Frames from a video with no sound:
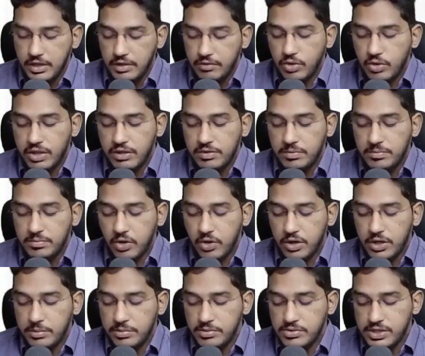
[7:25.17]
Whatever
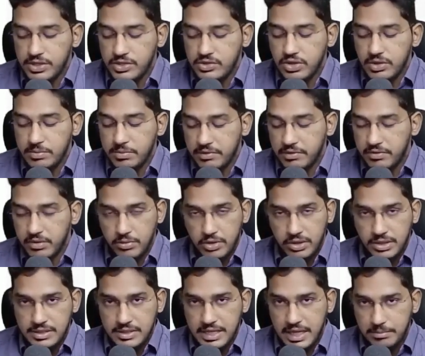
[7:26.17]
audit procedures you have performed
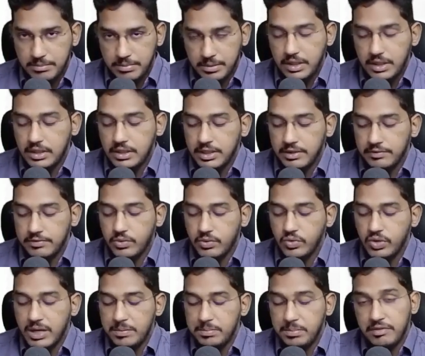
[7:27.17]
on the sample, if you
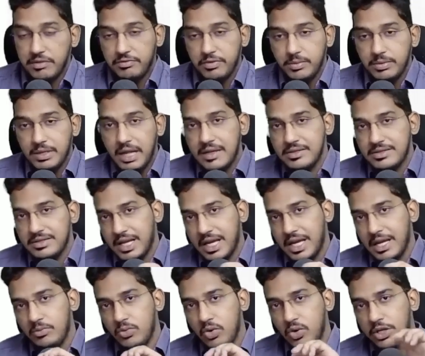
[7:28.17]
would have performed that
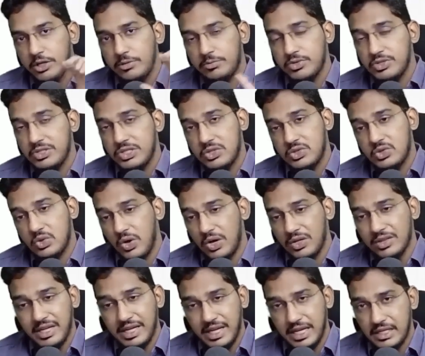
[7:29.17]
same audit procedures
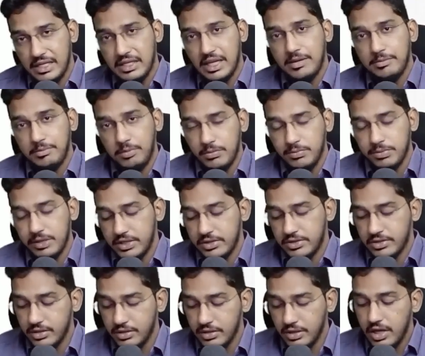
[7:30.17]
on the entire
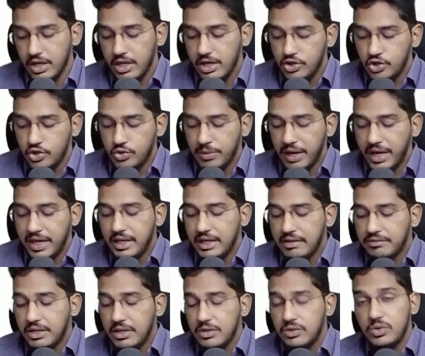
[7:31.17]
population, you might
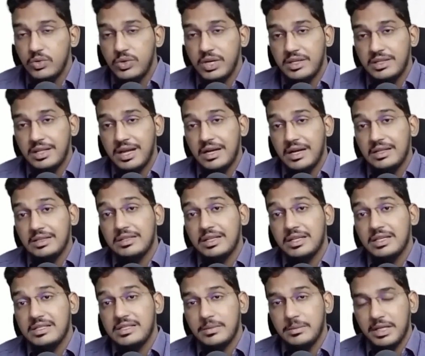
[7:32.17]
have concluded that there
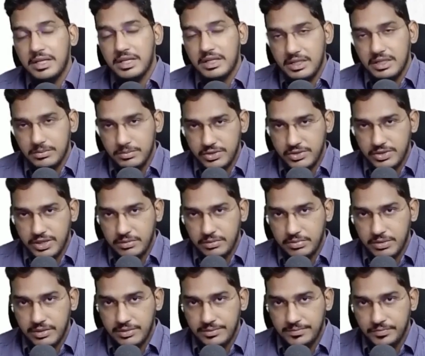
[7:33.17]
is a material
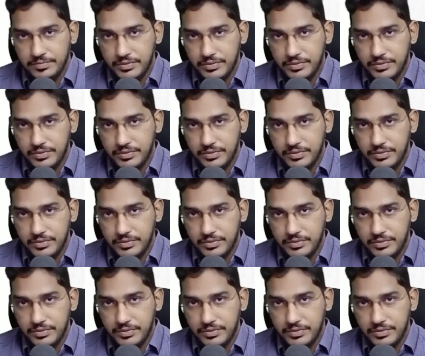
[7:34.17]
misstatement.